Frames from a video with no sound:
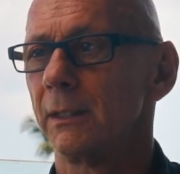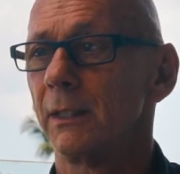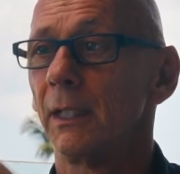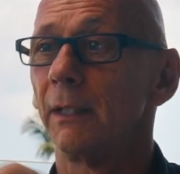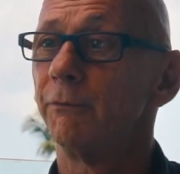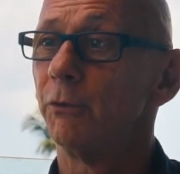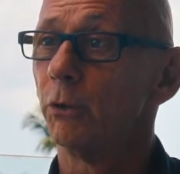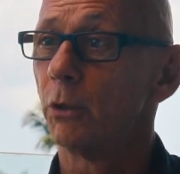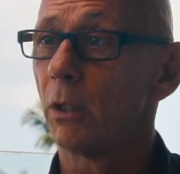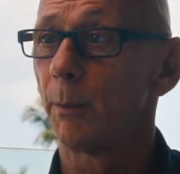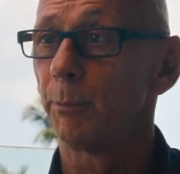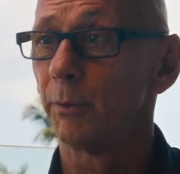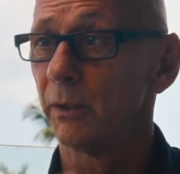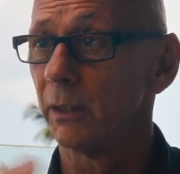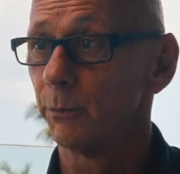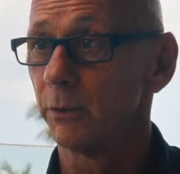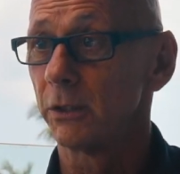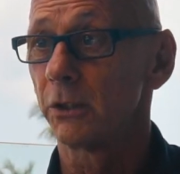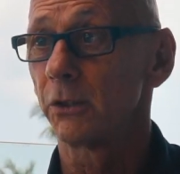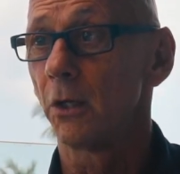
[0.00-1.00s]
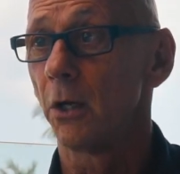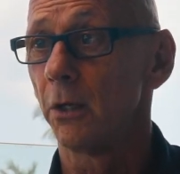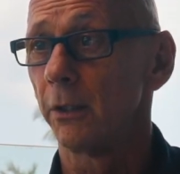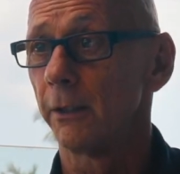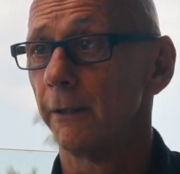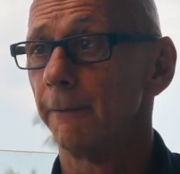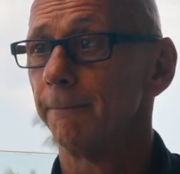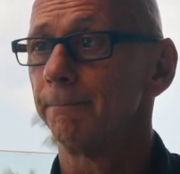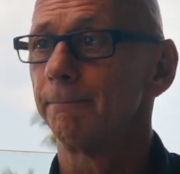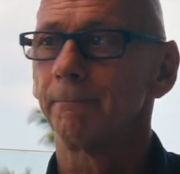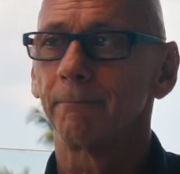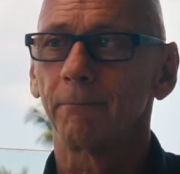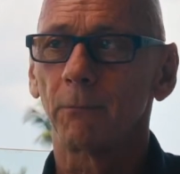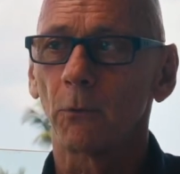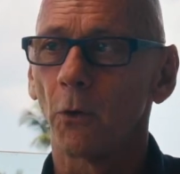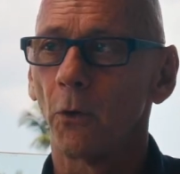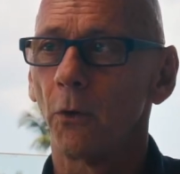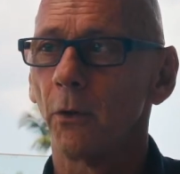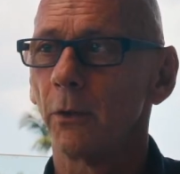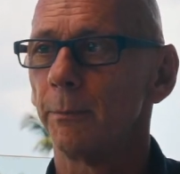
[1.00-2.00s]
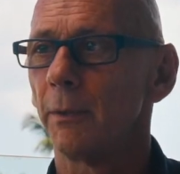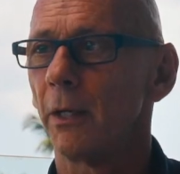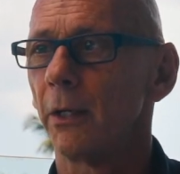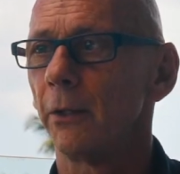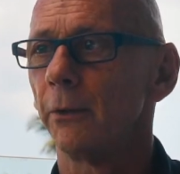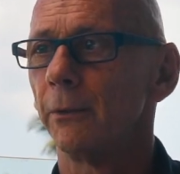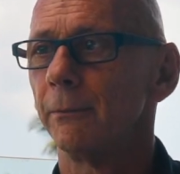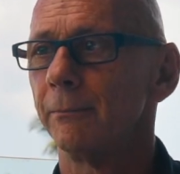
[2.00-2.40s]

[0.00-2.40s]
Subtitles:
And if you couple it with sauna, all the better.